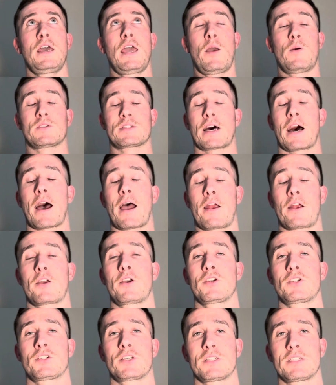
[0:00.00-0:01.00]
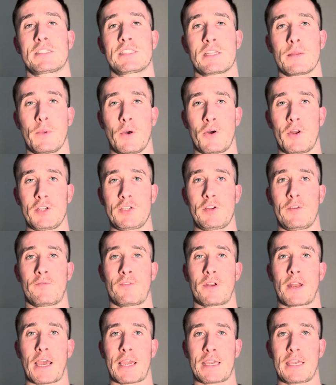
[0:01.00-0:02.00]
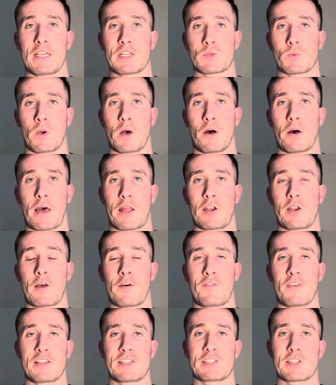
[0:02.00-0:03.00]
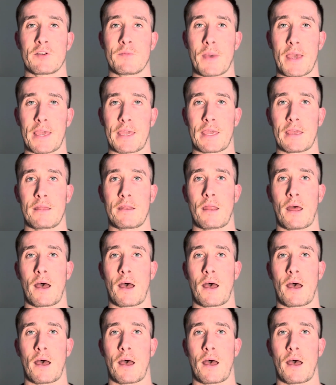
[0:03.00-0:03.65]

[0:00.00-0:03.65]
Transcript: It was a higher cushion stability shoe for Nike as well. I don't know if they still make it,